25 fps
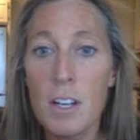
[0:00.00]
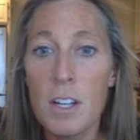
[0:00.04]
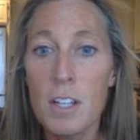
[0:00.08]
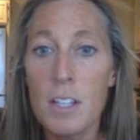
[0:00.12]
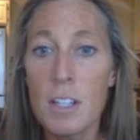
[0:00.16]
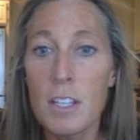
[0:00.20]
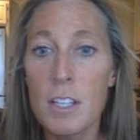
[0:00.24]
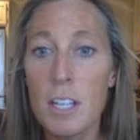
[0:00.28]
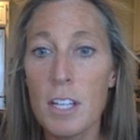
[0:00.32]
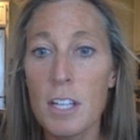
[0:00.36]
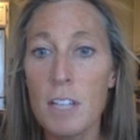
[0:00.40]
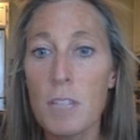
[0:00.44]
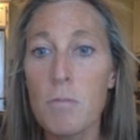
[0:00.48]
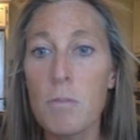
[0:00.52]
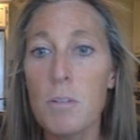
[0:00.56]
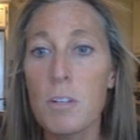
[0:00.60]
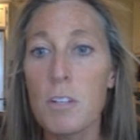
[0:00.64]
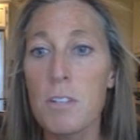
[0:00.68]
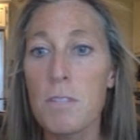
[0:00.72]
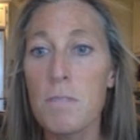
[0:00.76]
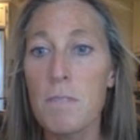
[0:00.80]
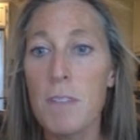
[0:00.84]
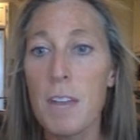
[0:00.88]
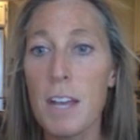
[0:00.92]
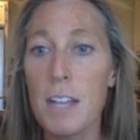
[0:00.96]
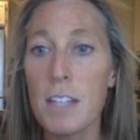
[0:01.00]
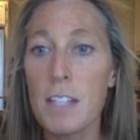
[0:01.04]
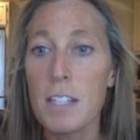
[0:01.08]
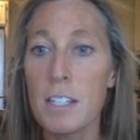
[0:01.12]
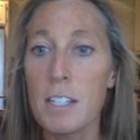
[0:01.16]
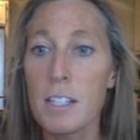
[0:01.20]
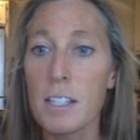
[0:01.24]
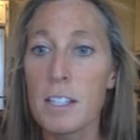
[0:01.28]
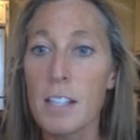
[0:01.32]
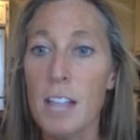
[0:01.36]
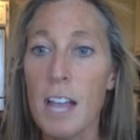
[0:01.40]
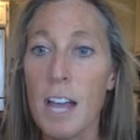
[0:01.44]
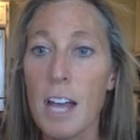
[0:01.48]
The next one is vastus
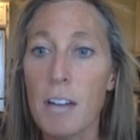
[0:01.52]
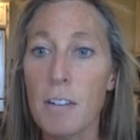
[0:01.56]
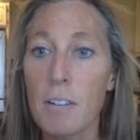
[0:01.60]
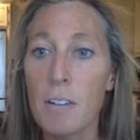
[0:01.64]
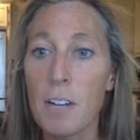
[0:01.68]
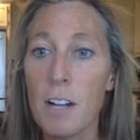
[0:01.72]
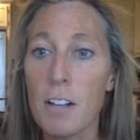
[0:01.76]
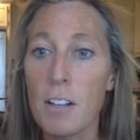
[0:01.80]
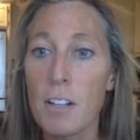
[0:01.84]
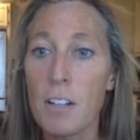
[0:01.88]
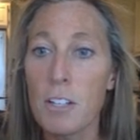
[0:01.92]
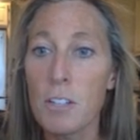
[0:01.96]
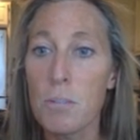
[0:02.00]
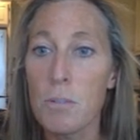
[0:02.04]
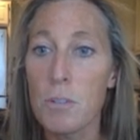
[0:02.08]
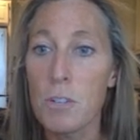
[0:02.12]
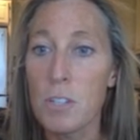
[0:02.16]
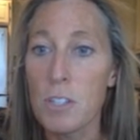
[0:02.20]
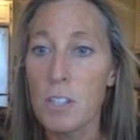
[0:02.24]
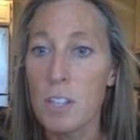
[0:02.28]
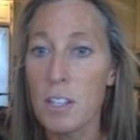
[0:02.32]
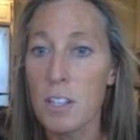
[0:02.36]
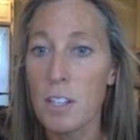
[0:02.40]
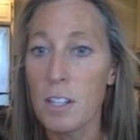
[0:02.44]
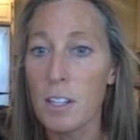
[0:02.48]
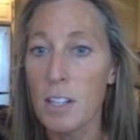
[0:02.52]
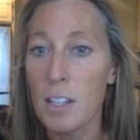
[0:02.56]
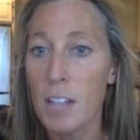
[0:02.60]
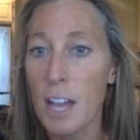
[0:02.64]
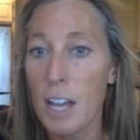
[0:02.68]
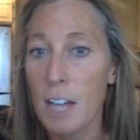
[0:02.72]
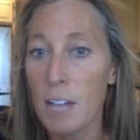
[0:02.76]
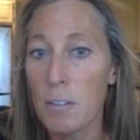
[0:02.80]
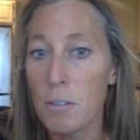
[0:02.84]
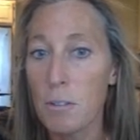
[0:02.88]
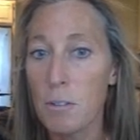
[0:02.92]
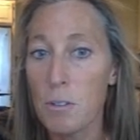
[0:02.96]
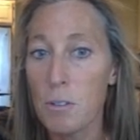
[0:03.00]
lateralis, which is on the
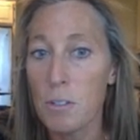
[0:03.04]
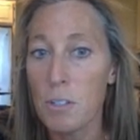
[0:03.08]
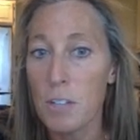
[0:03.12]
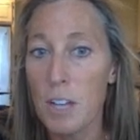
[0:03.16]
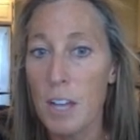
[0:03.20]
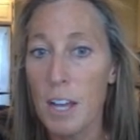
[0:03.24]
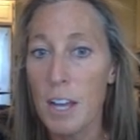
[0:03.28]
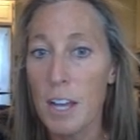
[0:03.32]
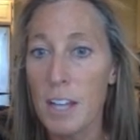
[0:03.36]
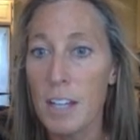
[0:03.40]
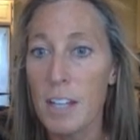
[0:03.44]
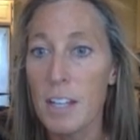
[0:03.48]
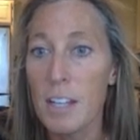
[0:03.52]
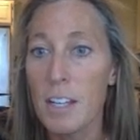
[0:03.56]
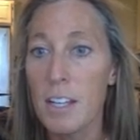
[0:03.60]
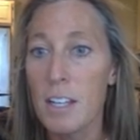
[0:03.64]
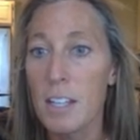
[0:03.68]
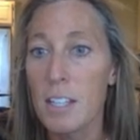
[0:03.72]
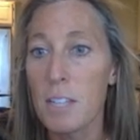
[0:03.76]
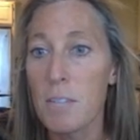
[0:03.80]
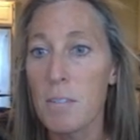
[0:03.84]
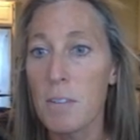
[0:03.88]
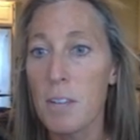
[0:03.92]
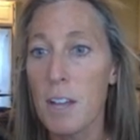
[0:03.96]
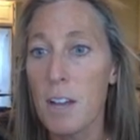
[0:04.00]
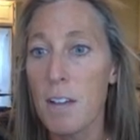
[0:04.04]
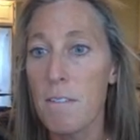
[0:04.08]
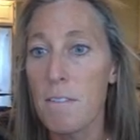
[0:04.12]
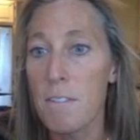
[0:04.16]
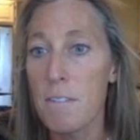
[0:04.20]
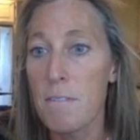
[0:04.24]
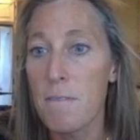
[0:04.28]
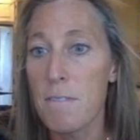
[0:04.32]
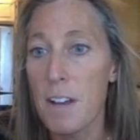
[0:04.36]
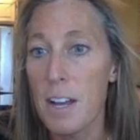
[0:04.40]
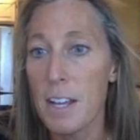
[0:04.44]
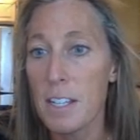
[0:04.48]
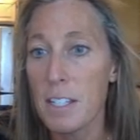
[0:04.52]
lateral side. And then we have the
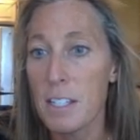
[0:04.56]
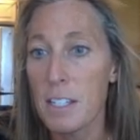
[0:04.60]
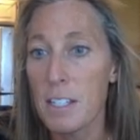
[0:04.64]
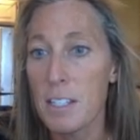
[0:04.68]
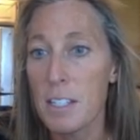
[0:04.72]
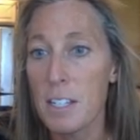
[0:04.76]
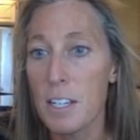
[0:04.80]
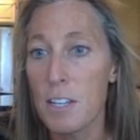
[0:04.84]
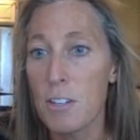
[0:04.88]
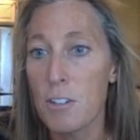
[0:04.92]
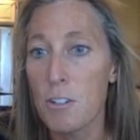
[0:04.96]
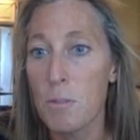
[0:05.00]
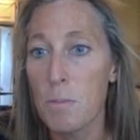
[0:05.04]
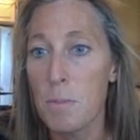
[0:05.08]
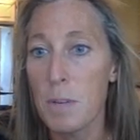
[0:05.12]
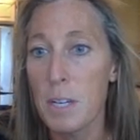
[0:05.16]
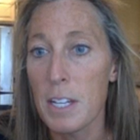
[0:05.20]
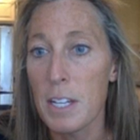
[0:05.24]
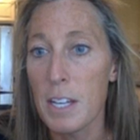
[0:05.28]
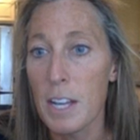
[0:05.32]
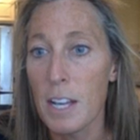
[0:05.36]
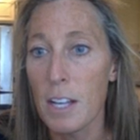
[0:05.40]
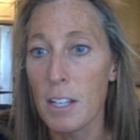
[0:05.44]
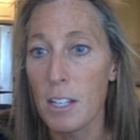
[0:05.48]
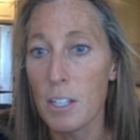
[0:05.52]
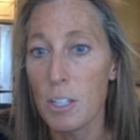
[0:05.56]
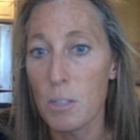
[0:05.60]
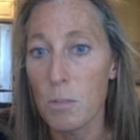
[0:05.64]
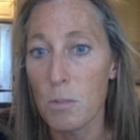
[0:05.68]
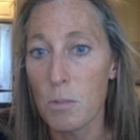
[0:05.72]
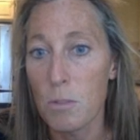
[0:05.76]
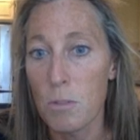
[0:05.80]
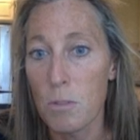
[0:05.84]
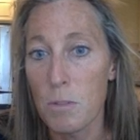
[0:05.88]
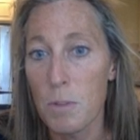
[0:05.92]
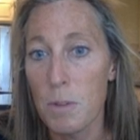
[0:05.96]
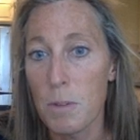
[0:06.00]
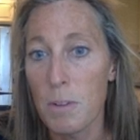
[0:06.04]
vastus intermedialis,
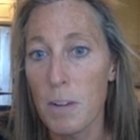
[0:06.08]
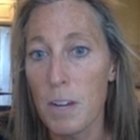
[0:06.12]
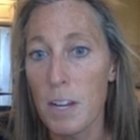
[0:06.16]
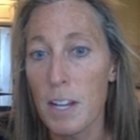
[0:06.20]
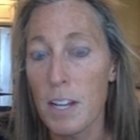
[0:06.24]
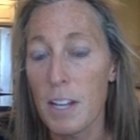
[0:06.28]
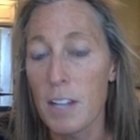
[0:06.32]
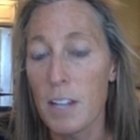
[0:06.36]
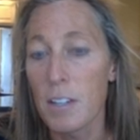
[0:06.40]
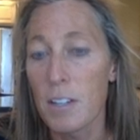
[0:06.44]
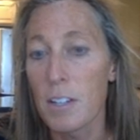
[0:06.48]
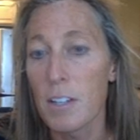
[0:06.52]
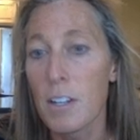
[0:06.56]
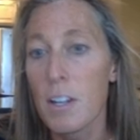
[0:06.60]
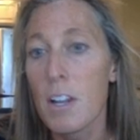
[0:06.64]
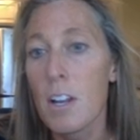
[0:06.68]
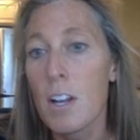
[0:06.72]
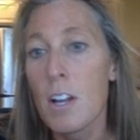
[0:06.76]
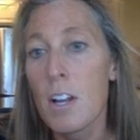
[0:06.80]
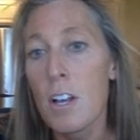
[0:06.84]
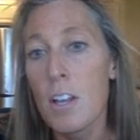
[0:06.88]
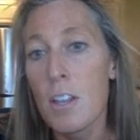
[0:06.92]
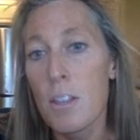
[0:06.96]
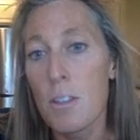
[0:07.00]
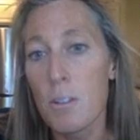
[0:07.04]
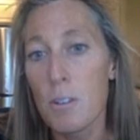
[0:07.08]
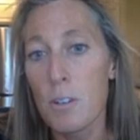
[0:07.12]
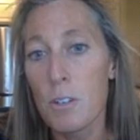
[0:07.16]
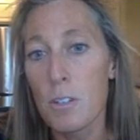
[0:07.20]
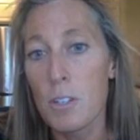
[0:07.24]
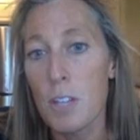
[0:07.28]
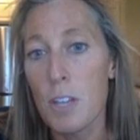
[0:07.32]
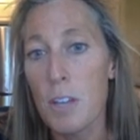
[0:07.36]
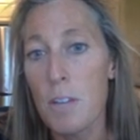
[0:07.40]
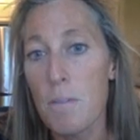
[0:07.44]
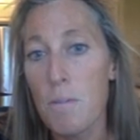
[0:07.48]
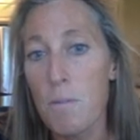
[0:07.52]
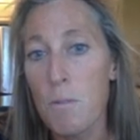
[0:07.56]
which will be right here. There is
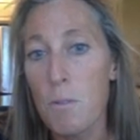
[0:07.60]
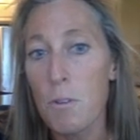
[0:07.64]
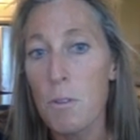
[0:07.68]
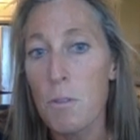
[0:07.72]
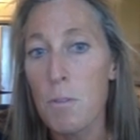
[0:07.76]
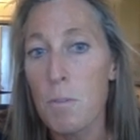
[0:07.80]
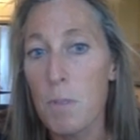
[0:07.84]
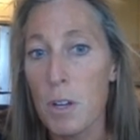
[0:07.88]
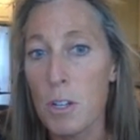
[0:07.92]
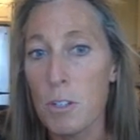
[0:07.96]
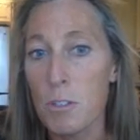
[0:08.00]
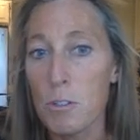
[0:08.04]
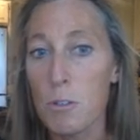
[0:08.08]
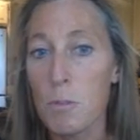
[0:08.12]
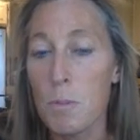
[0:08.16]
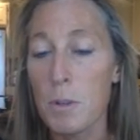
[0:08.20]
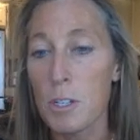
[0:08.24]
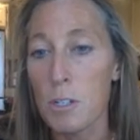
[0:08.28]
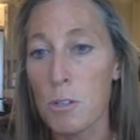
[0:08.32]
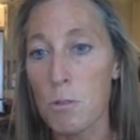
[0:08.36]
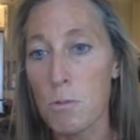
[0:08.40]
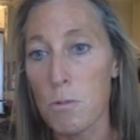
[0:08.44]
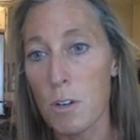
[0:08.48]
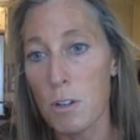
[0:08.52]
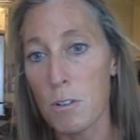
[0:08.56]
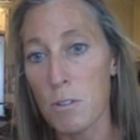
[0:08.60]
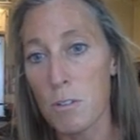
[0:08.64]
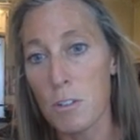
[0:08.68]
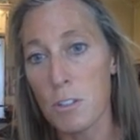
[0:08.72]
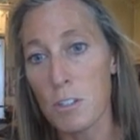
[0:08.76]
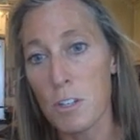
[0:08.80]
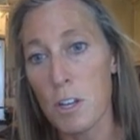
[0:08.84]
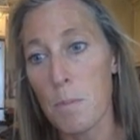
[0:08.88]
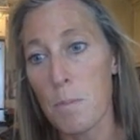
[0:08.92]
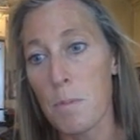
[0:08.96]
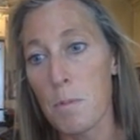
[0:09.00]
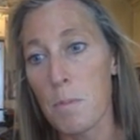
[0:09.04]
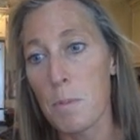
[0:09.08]
a fourth muscle because
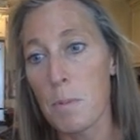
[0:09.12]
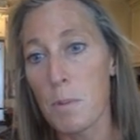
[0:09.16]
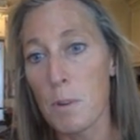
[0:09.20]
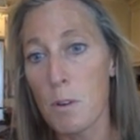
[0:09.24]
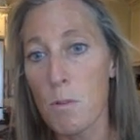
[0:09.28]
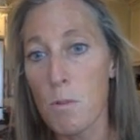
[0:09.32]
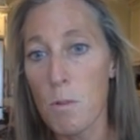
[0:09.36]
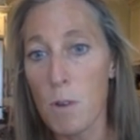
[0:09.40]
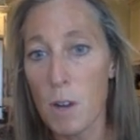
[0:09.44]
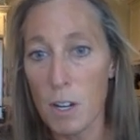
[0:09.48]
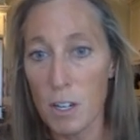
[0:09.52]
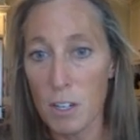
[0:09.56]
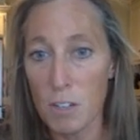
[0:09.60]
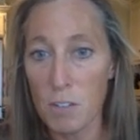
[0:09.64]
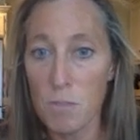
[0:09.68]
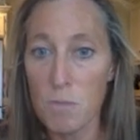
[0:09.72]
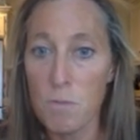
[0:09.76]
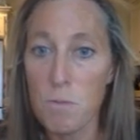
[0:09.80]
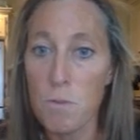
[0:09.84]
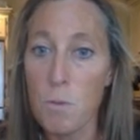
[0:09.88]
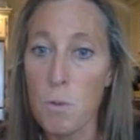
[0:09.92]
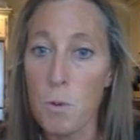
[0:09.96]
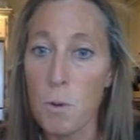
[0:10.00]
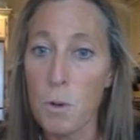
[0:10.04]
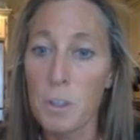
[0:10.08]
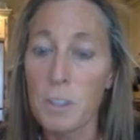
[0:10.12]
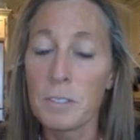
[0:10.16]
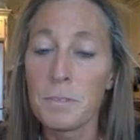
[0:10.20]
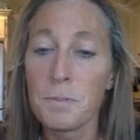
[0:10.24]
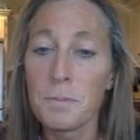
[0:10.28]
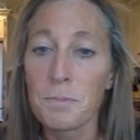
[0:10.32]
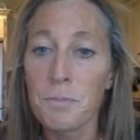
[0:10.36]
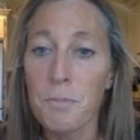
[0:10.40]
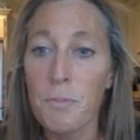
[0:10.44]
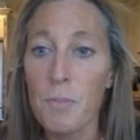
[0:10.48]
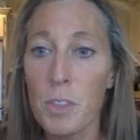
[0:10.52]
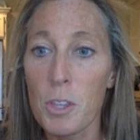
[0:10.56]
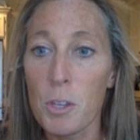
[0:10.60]
quadricep, remember quad is four.
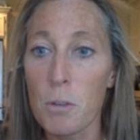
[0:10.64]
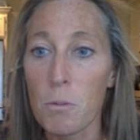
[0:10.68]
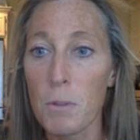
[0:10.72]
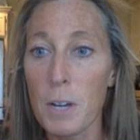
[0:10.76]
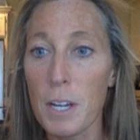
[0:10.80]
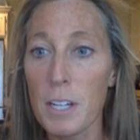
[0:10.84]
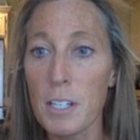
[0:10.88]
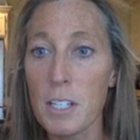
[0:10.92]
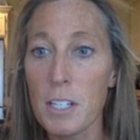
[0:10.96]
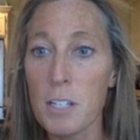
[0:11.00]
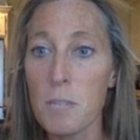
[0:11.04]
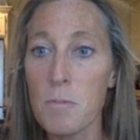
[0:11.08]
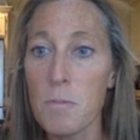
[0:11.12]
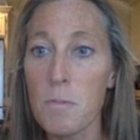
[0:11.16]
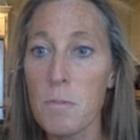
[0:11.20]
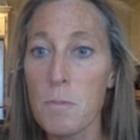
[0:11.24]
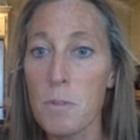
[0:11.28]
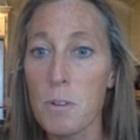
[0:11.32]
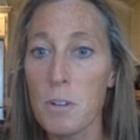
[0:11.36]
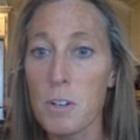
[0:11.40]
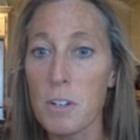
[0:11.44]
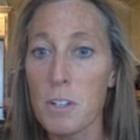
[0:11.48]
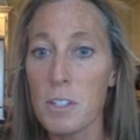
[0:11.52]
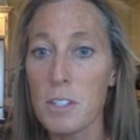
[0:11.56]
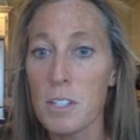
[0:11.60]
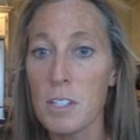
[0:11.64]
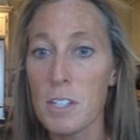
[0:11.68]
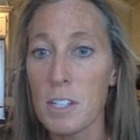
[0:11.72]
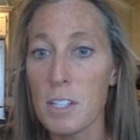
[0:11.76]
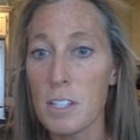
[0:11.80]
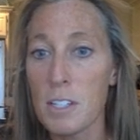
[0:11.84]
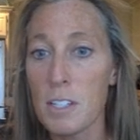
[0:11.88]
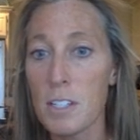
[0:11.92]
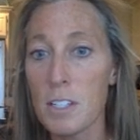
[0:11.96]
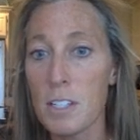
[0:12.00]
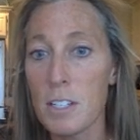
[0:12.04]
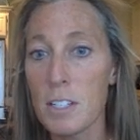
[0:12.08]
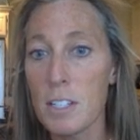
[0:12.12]
The rectus femoris is
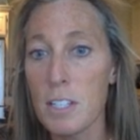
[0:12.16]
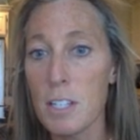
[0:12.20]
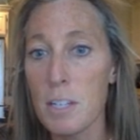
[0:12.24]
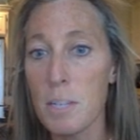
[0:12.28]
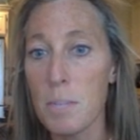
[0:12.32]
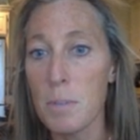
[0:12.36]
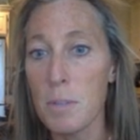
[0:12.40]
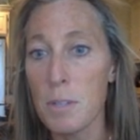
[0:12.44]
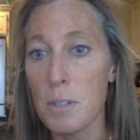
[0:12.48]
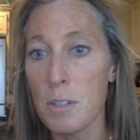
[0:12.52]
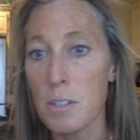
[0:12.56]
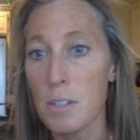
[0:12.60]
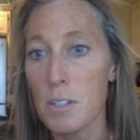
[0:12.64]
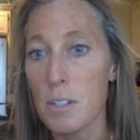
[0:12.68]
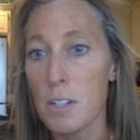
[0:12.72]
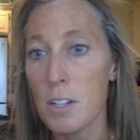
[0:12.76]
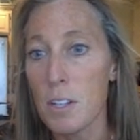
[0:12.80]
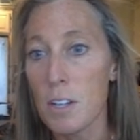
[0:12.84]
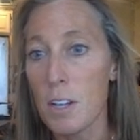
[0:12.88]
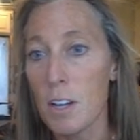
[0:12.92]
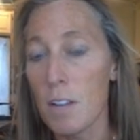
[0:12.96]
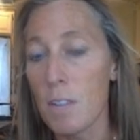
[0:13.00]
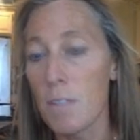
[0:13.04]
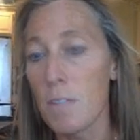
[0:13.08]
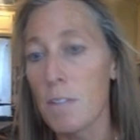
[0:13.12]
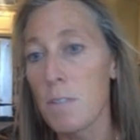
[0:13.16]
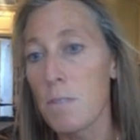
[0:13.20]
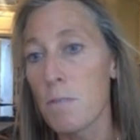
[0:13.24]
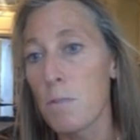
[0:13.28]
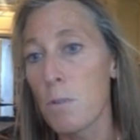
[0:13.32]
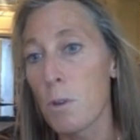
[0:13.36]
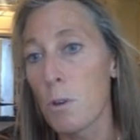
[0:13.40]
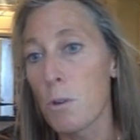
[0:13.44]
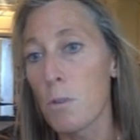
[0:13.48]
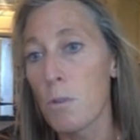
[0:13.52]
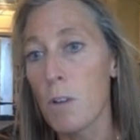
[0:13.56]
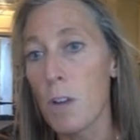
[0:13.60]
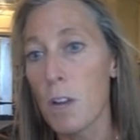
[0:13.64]
the deepest of the four
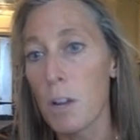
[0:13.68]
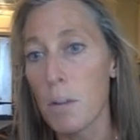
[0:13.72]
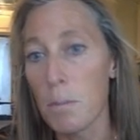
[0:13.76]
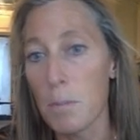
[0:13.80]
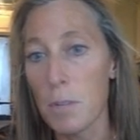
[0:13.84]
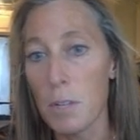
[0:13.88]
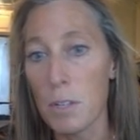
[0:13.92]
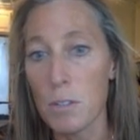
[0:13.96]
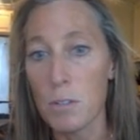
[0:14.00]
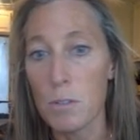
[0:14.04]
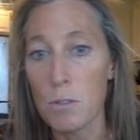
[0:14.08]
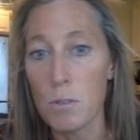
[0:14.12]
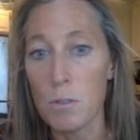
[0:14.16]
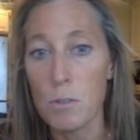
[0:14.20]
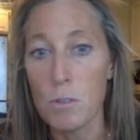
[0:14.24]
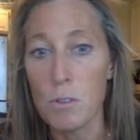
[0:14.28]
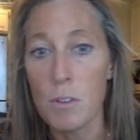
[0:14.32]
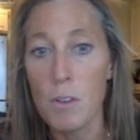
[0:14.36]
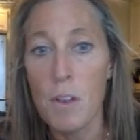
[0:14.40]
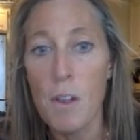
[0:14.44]
quad muscles.